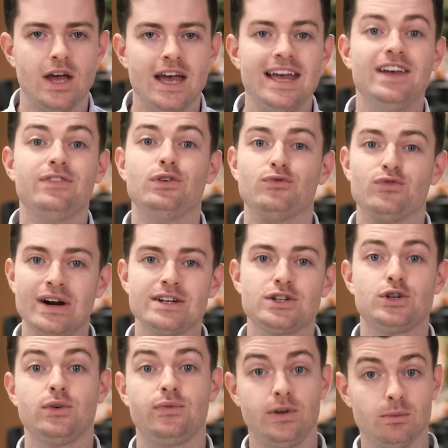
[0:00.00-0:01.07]
If you
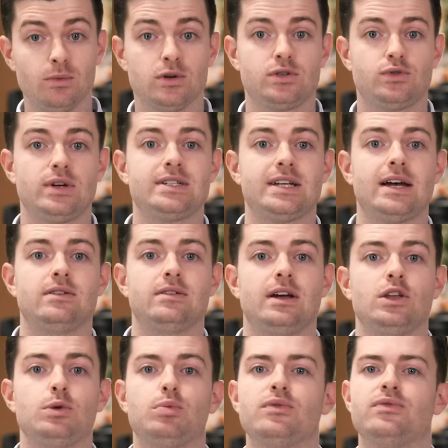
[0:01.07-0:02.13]
rush, you'll feel more stressed out
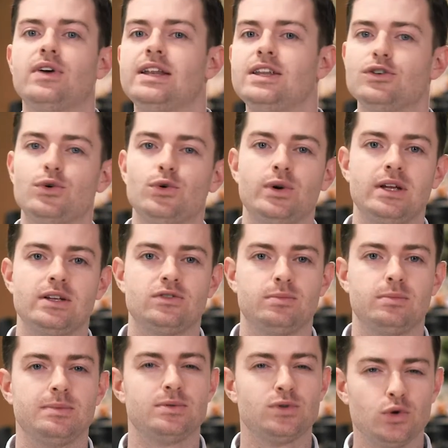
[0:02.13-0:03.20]
and you'll prevent your audience
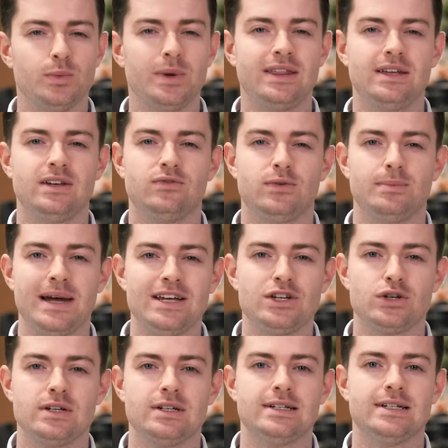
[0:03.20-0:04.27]
from absorbing the information.